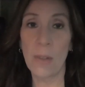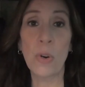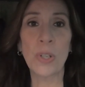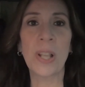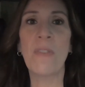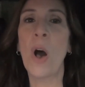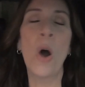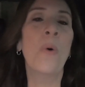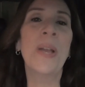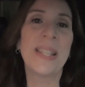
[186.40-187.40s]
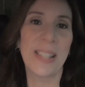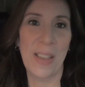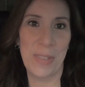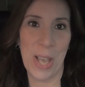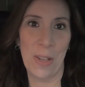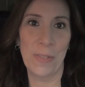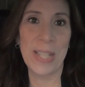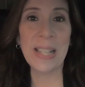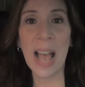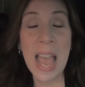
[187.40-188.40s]
Of course, I've always loved
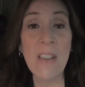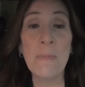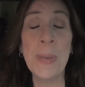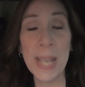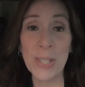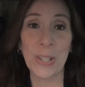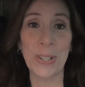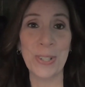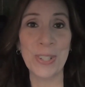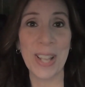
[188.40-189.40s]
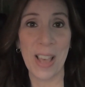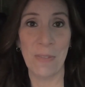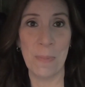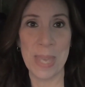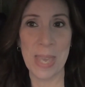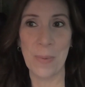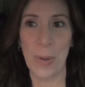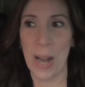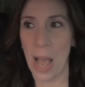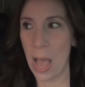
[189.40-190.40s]
Elvis. I have pictures of me
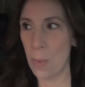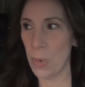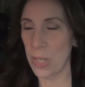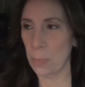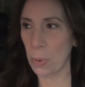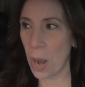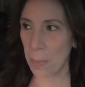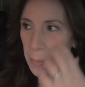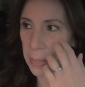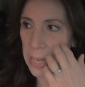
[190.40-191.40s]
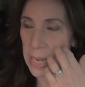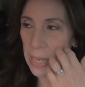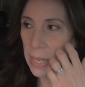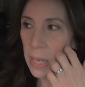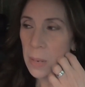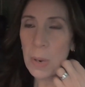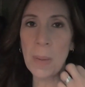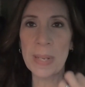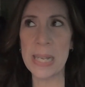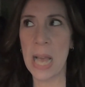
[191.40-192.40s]
when I was probably
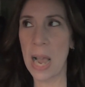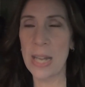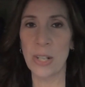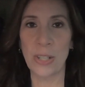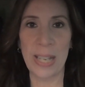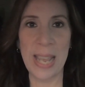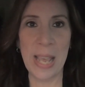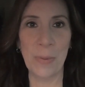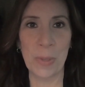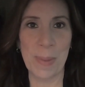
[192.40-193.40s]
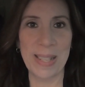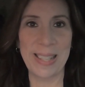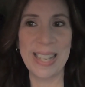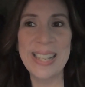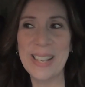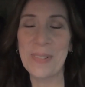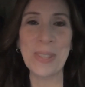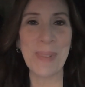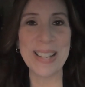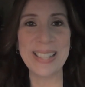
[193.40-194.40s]
9 or 10 with my
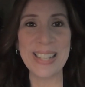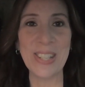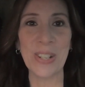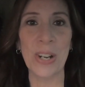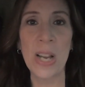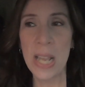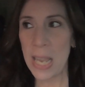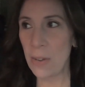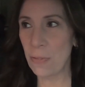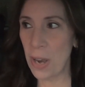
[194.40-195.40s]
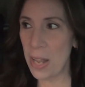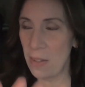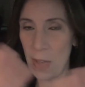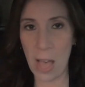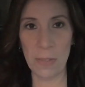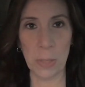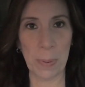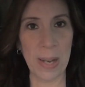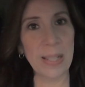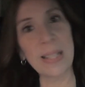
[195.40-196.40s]
sister in front of Elvis
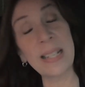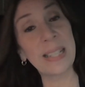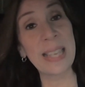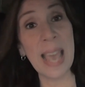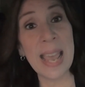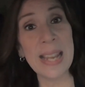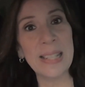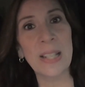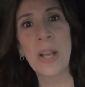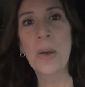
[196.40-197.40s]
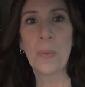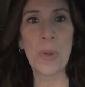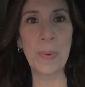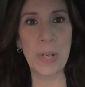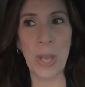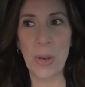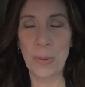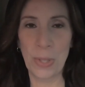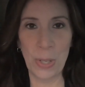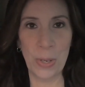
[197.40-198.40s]
Presley's gates. We would go
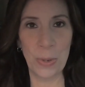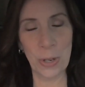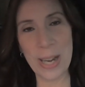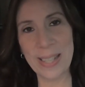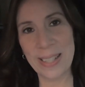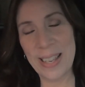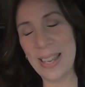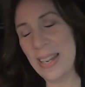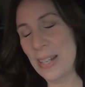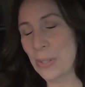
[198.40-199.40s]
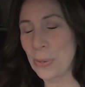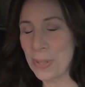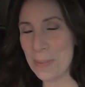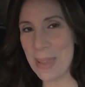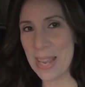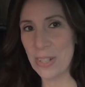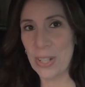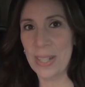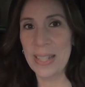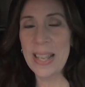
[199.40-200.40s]
to Graceland and tour the
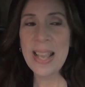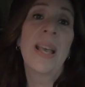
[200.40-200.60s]
mansion.